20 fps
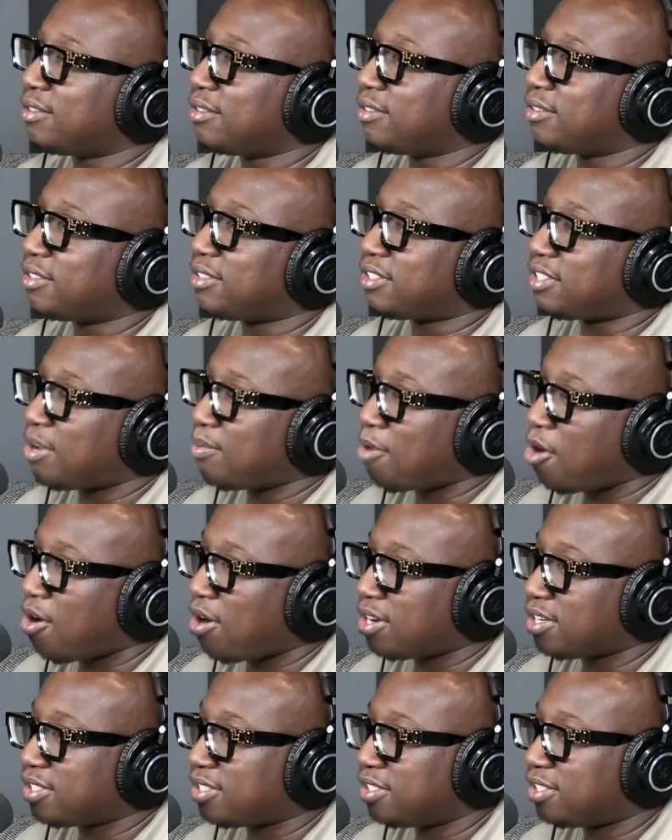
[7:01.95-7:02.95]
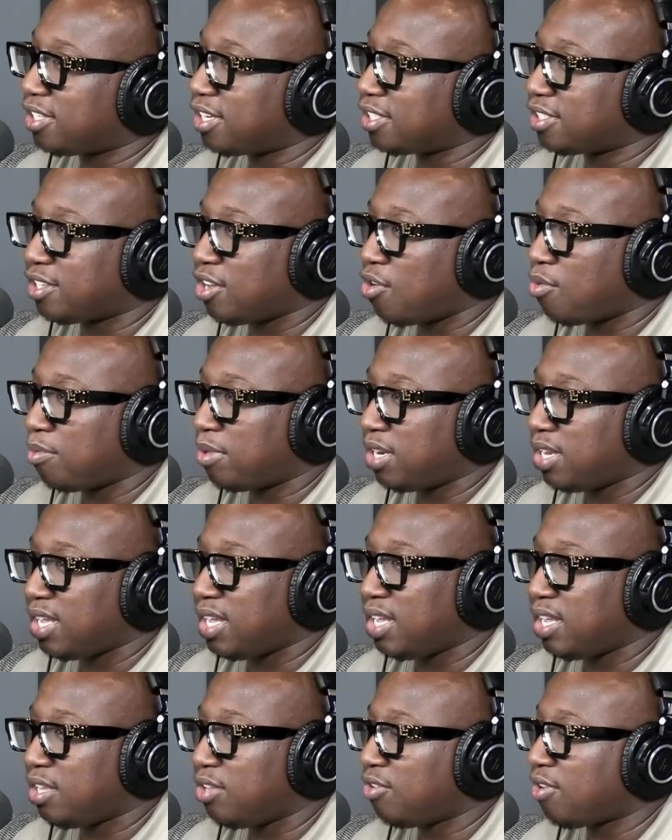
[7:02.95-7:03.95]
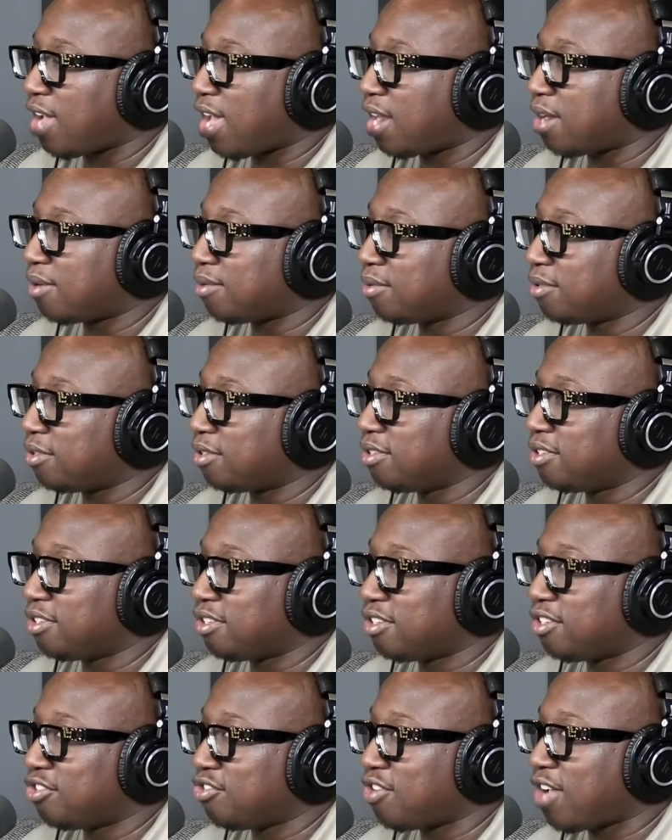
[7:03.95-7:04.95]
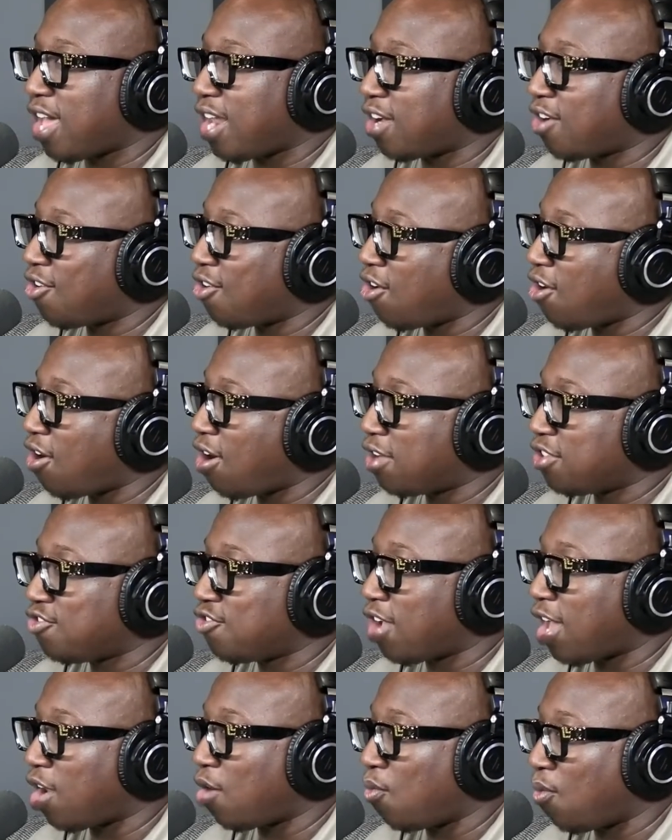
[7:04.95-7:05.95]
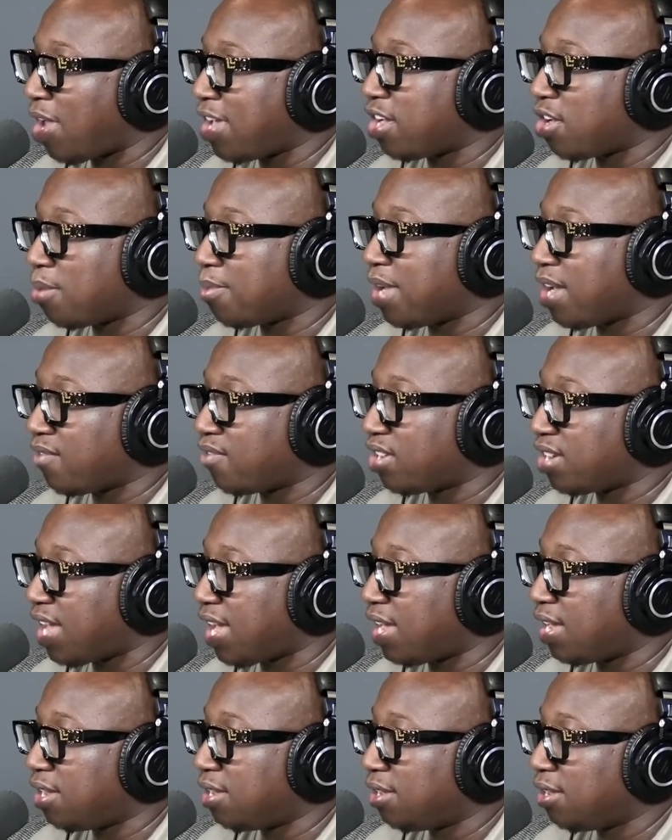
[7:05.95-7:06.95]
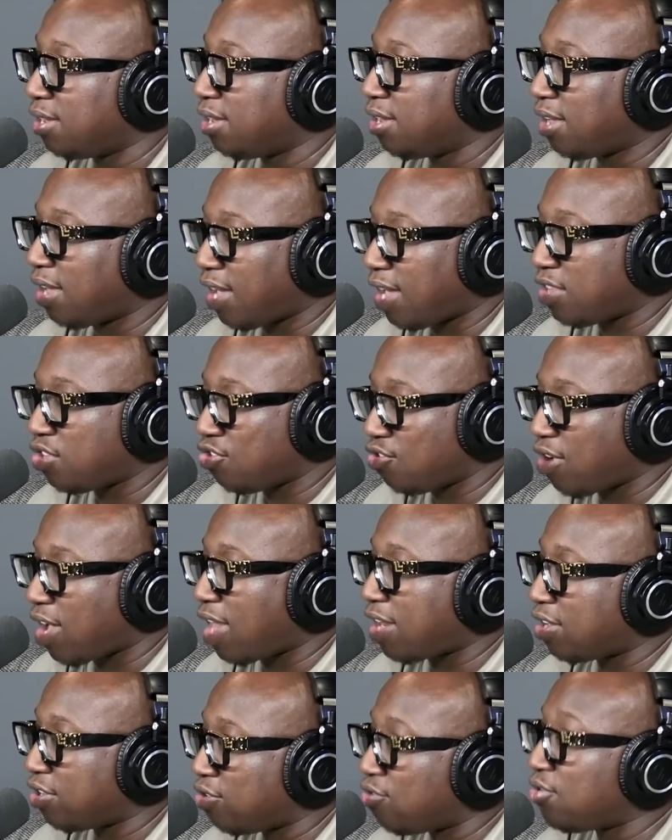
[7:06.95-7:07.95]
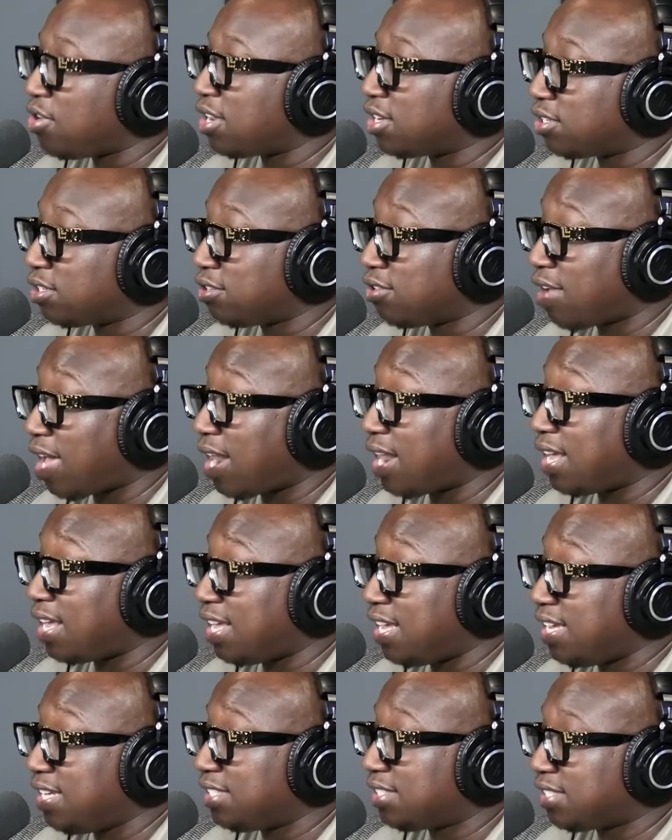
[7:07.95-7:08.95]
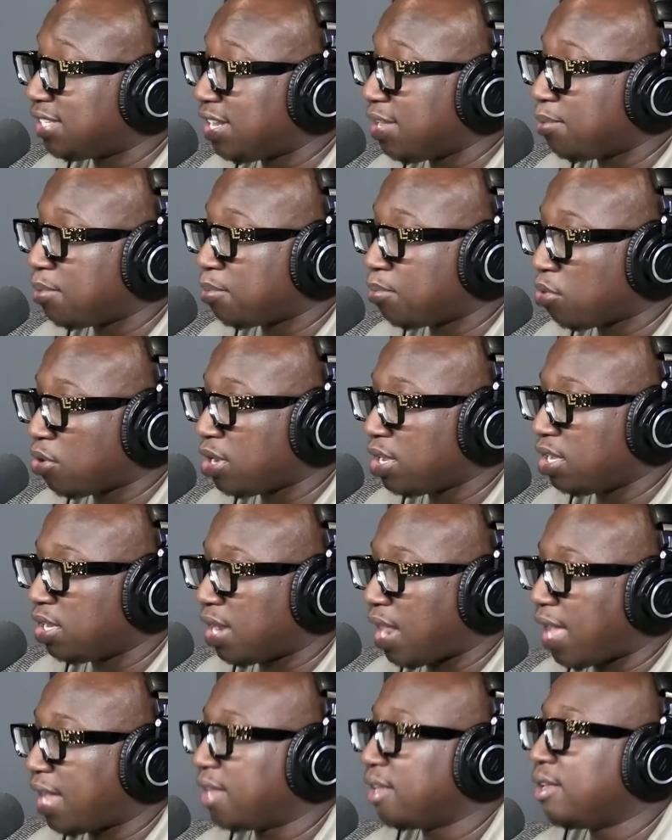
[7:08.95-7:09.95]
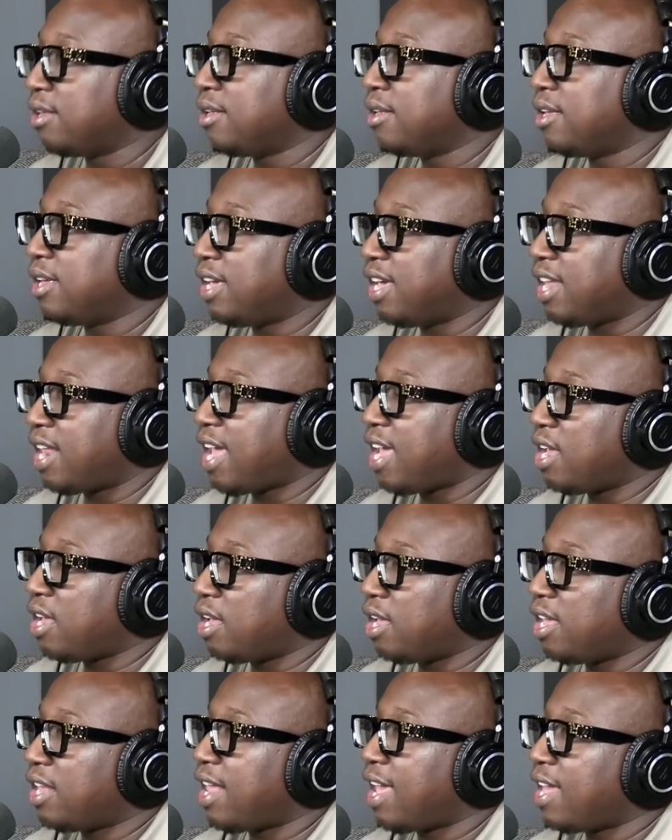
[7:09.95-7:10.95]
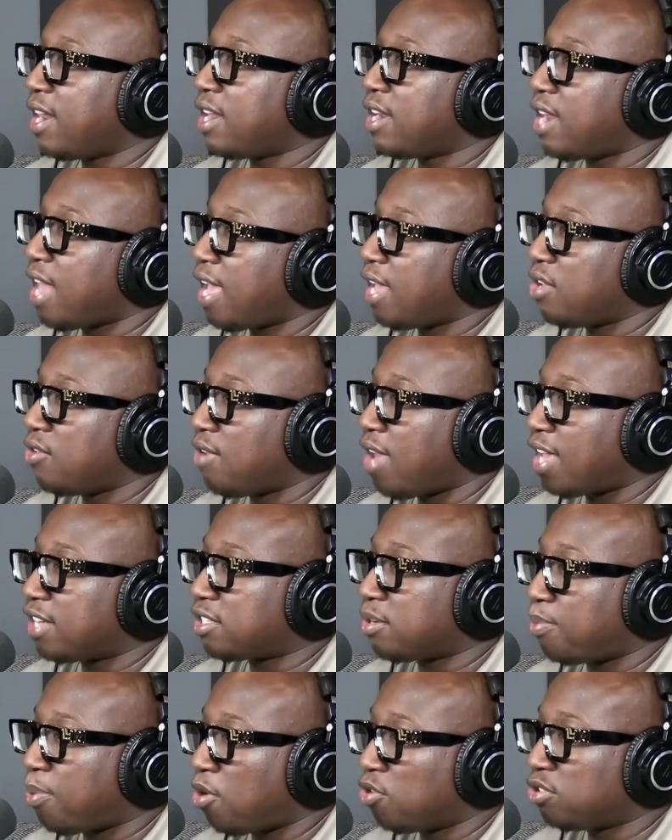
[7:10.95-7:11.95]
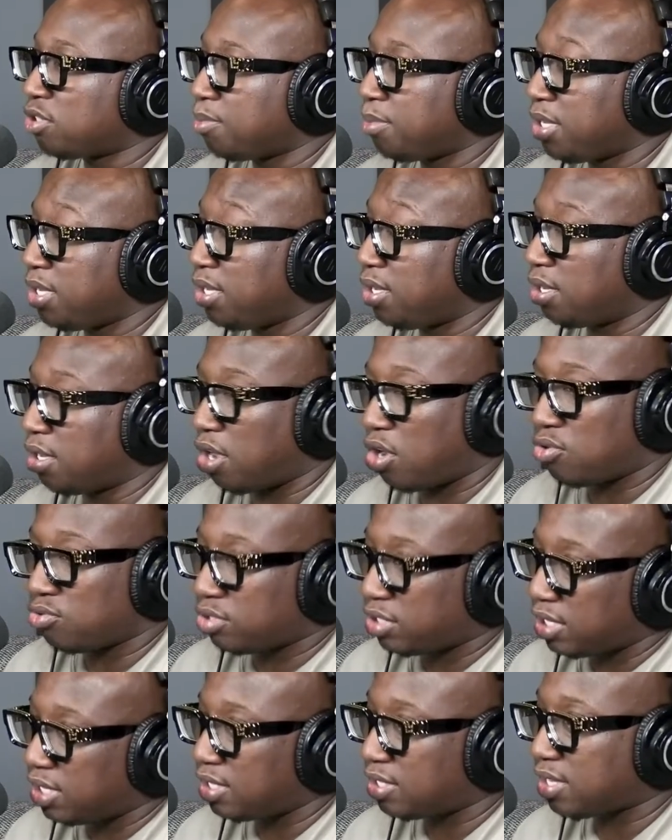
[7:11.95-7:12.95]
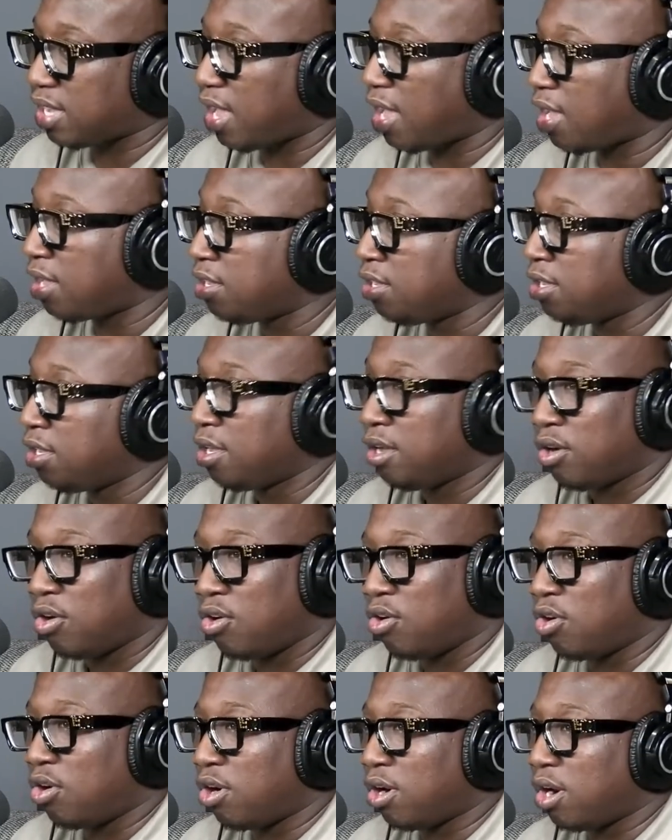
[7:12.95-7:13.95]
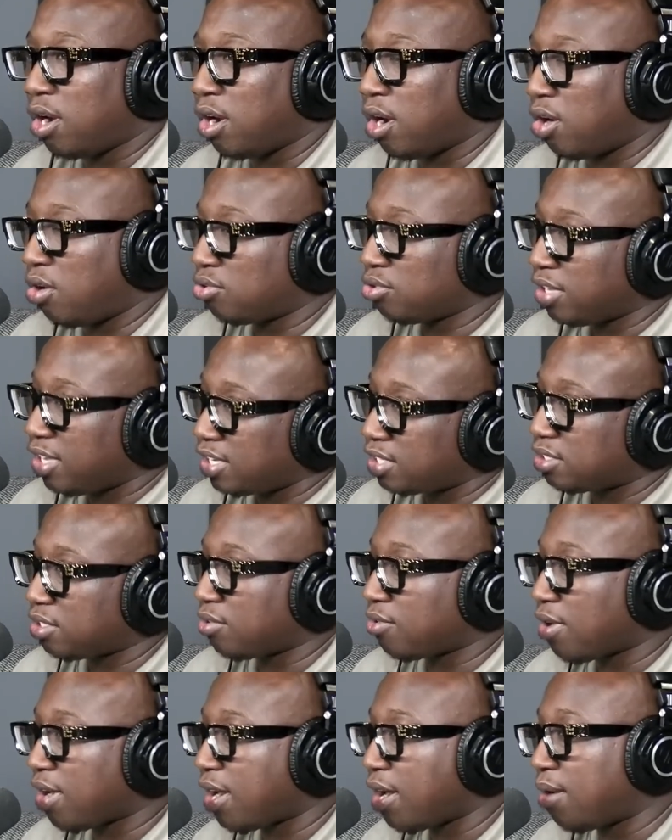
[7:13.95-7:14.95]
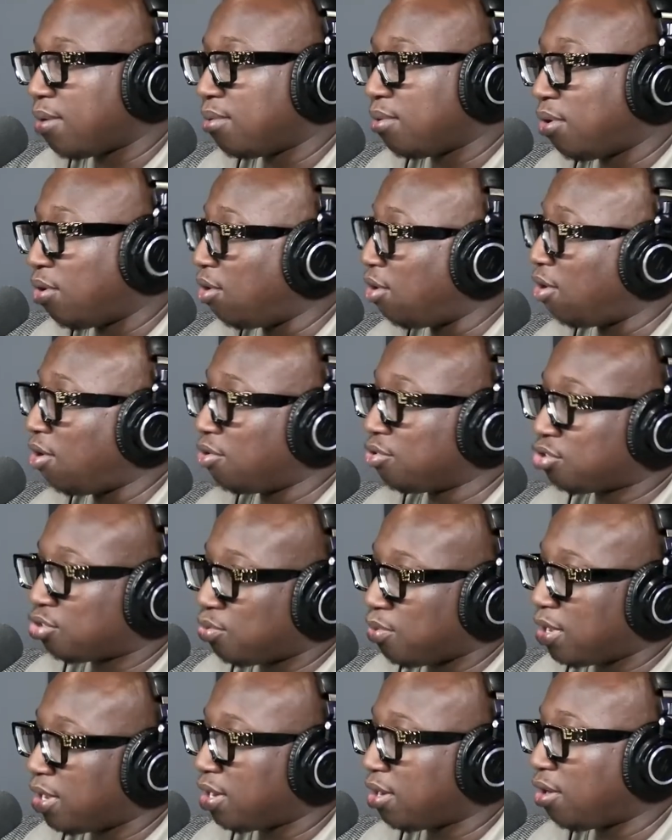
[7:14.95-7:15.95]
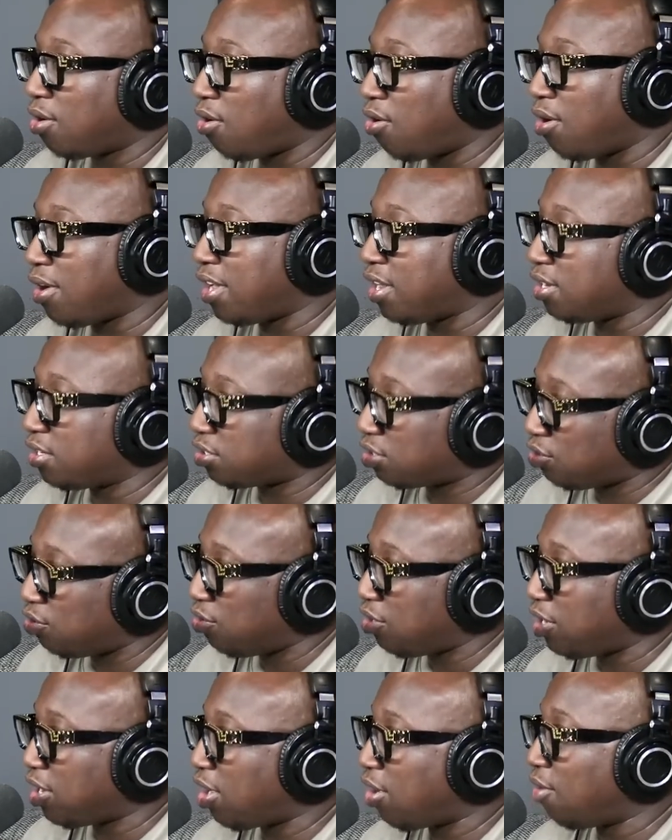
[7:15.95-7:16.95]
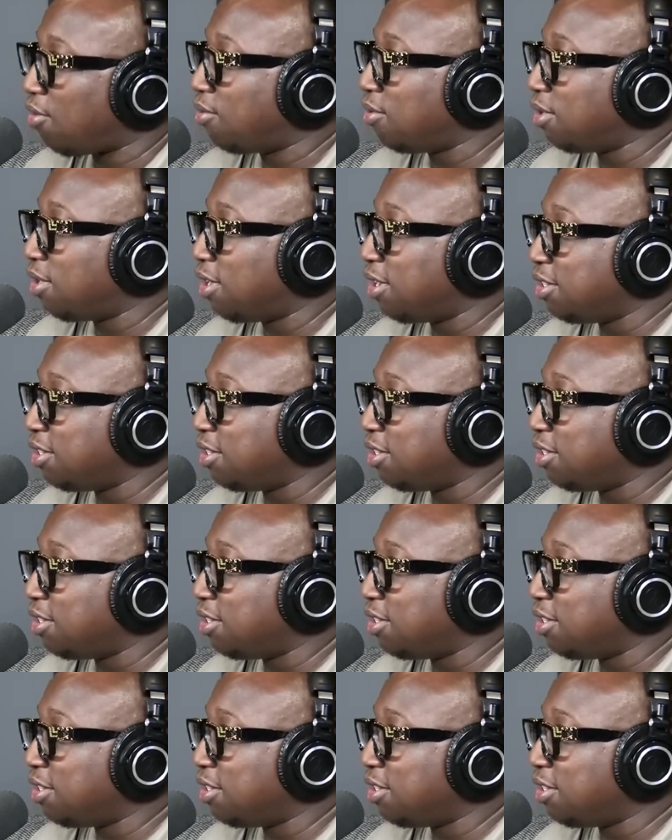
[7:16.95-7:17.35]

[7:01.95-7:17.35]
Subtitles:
some artists just don't believe you gotta go hard. You gotta wake up every day and you gotta do this. You gotta eat, sleep, and breathe. Like it ain't a day you're not supposed to be on TikTok or on Instagram or on Twitter or in the studio.